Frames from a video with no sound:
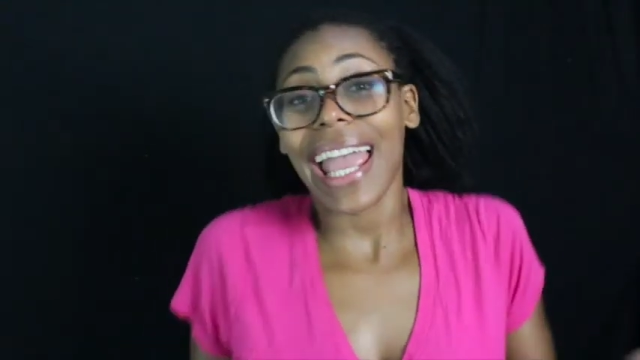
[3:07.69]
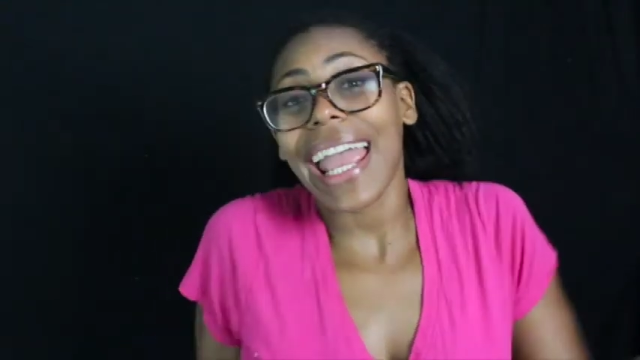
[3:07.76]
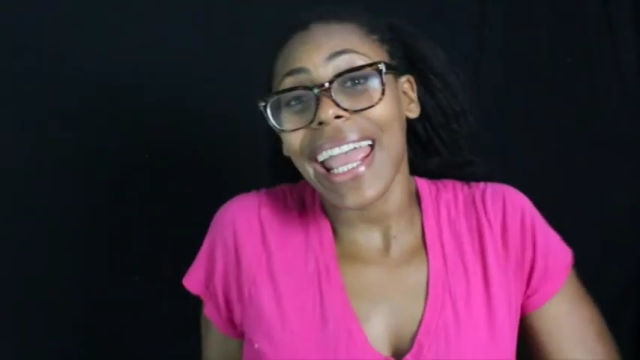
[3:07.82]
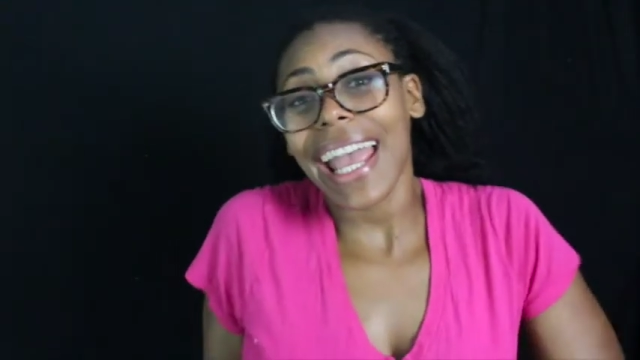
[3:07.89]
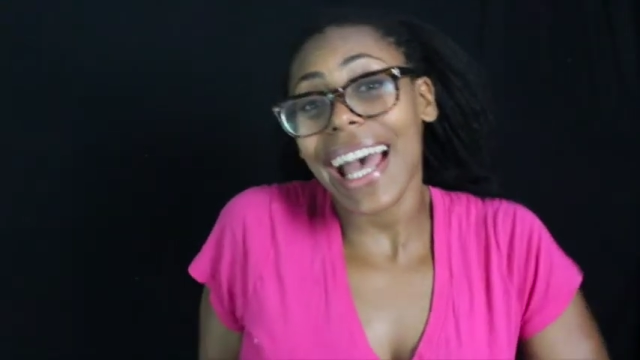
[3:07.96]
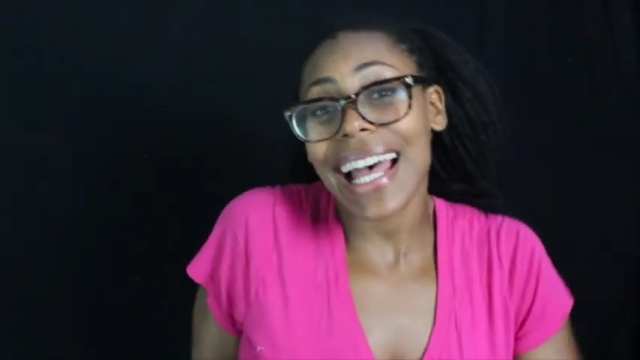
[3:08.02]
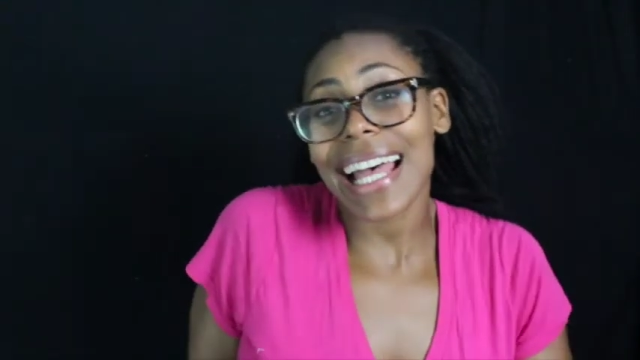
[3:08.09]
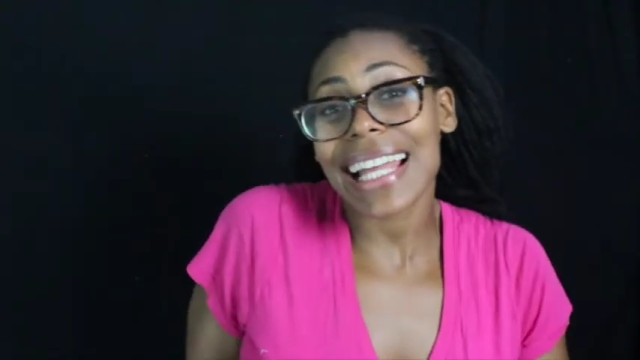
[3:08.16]

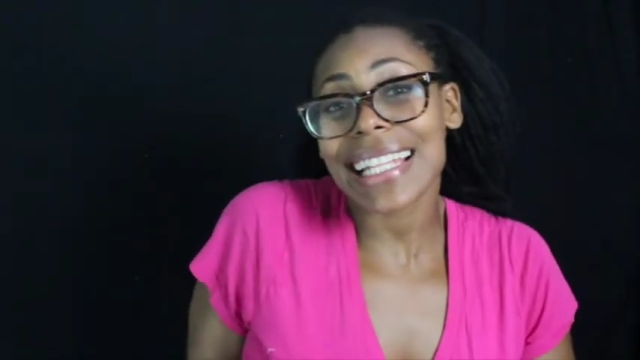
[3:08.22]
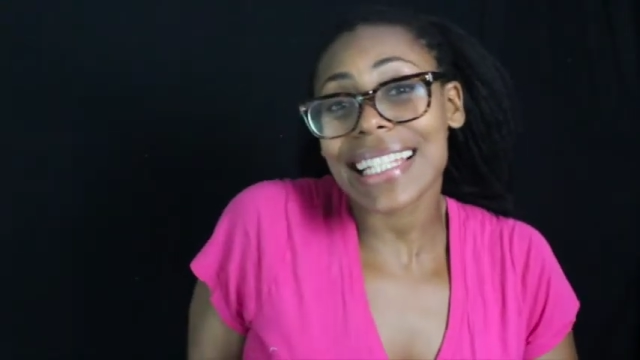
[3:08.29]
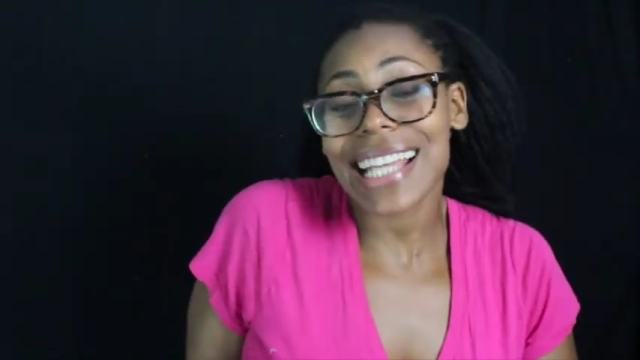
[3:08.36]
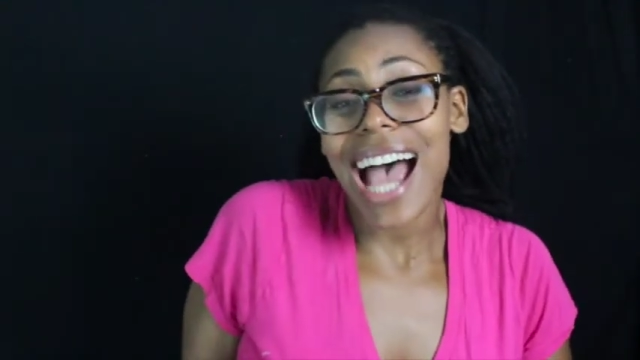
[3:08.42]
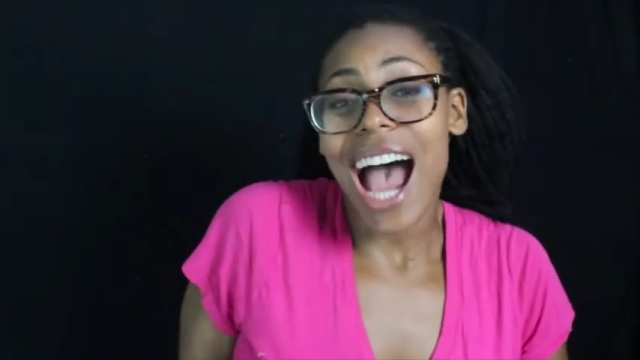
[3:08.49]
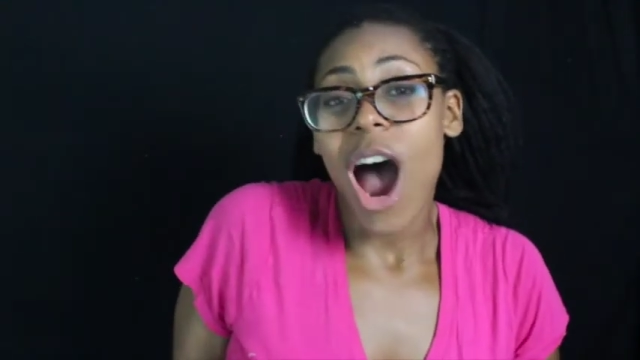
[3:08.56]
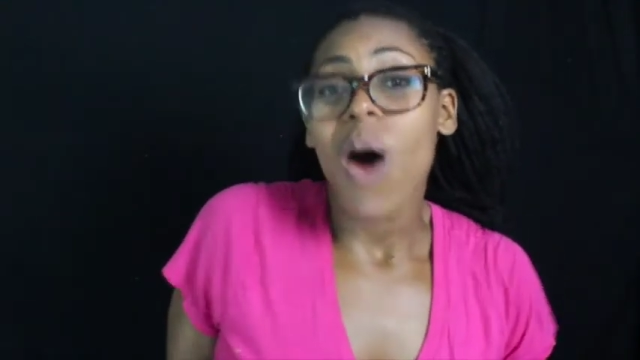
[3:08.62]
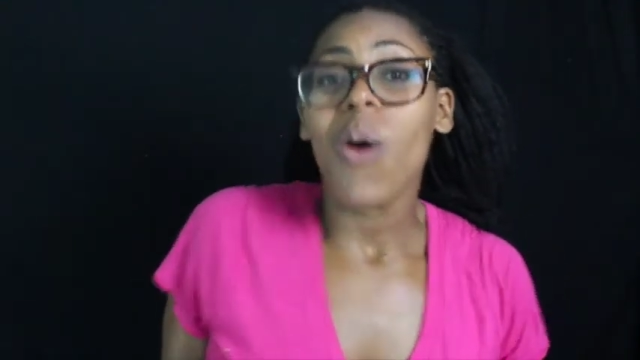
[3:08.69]
And
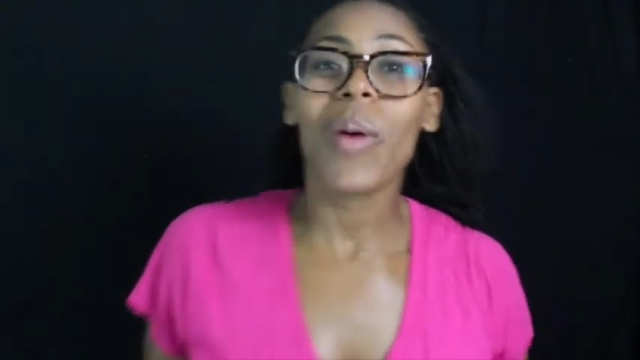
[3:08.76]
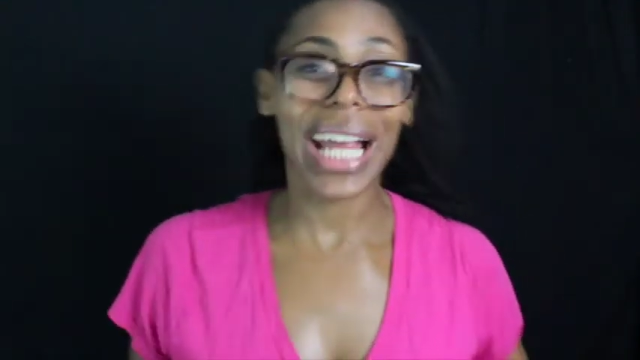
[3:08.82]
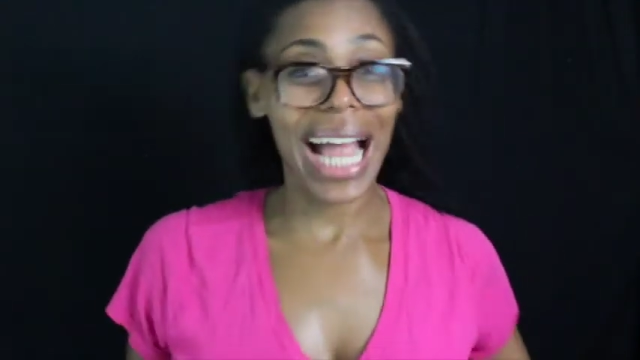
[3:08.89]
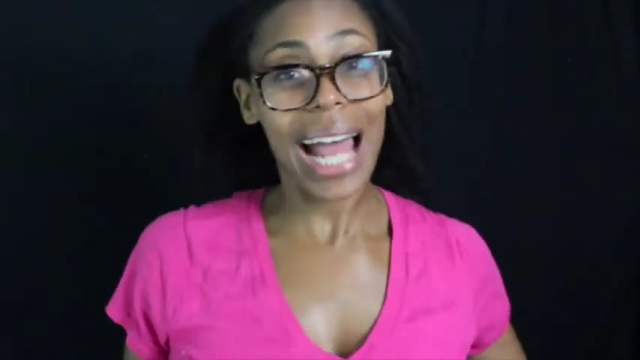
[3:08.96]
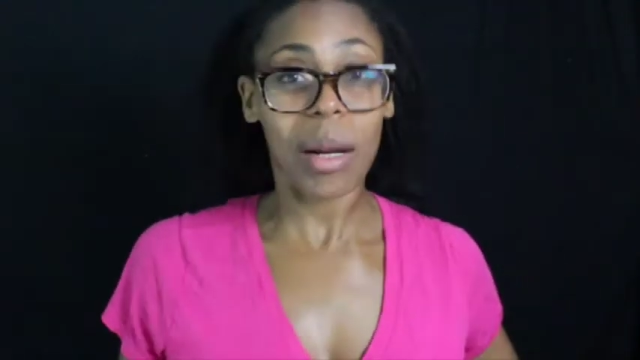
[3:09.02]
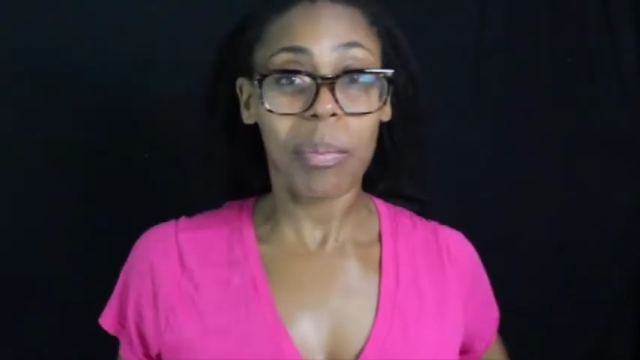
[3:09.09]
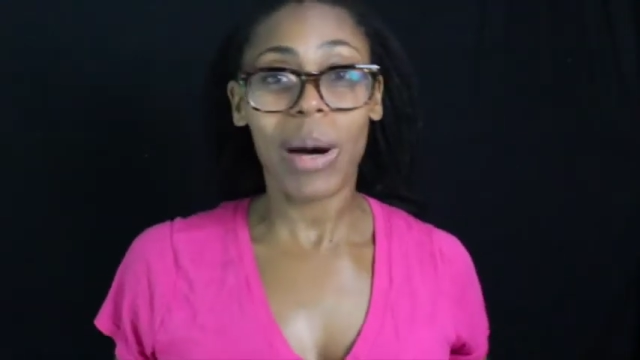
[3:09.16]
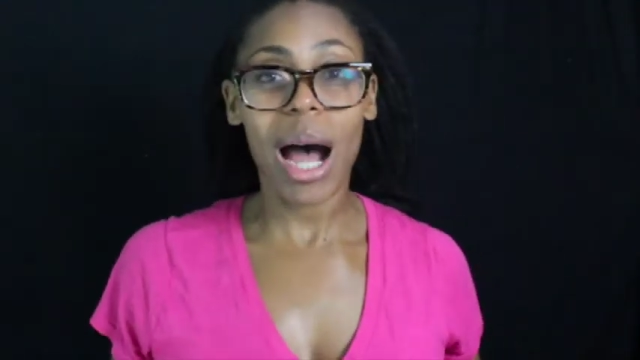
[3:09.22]
we
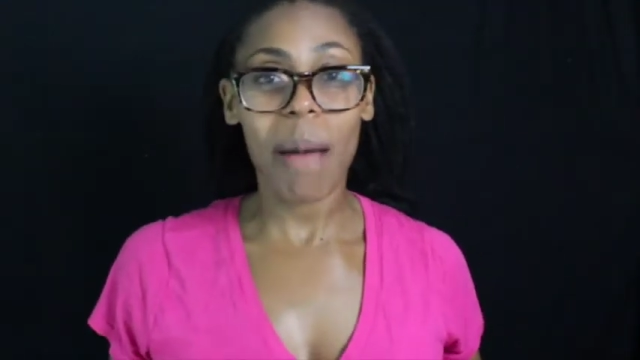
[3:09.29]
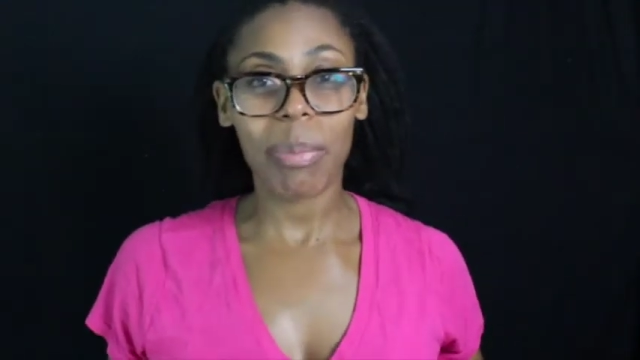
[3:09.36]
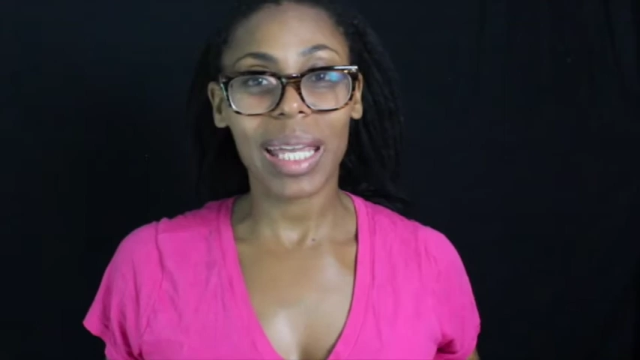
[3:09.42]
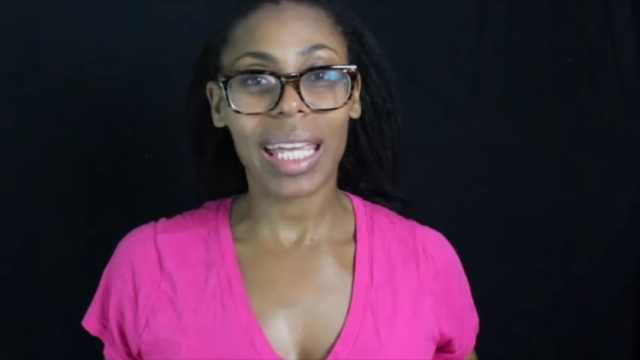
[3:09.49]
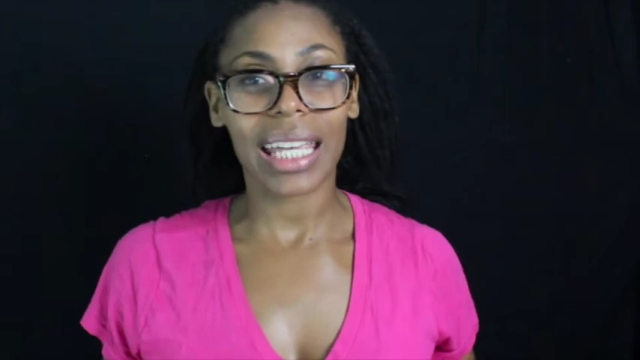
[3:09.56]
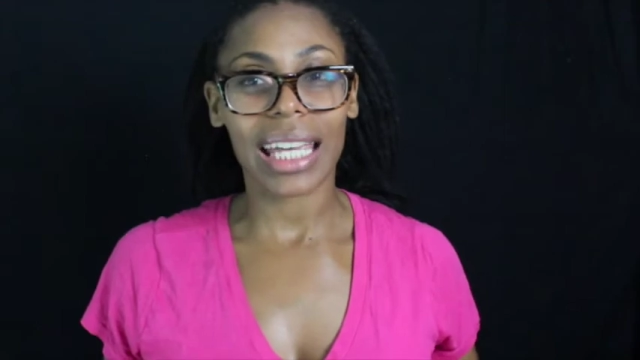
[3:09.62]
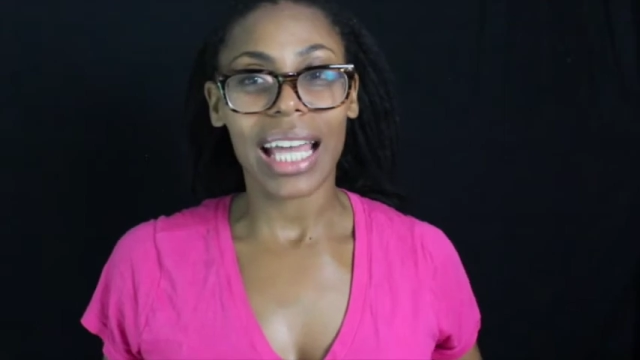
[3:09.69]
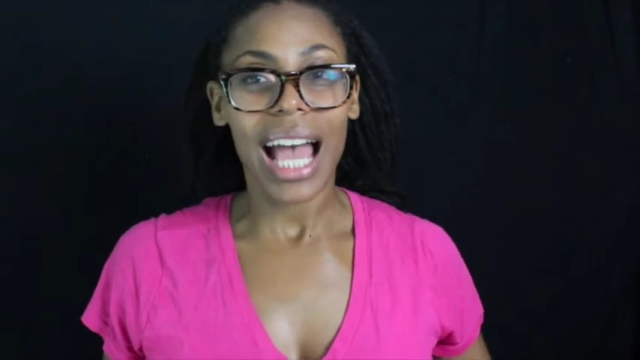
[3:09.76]
got a
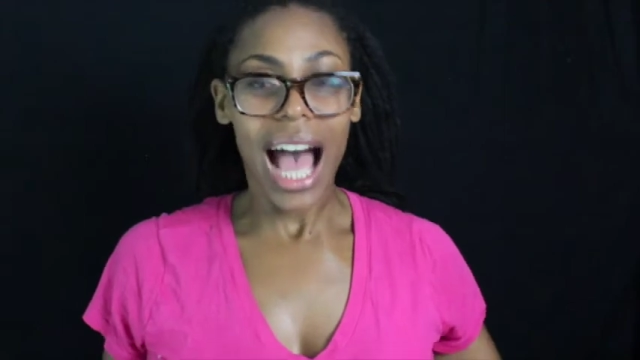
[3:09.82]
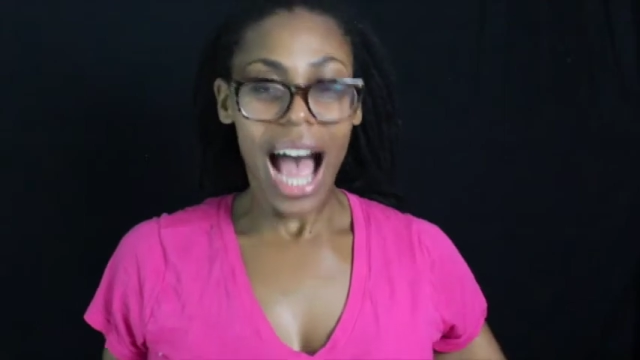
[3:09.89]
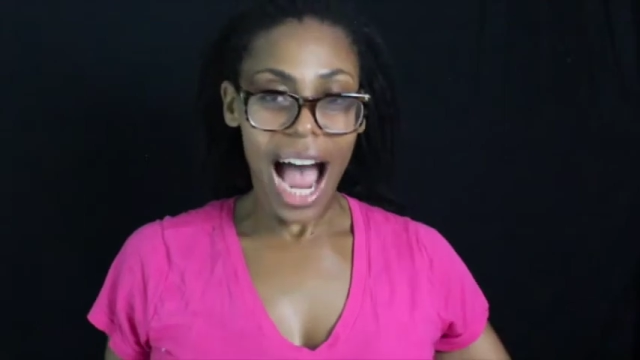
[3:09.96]
puppy.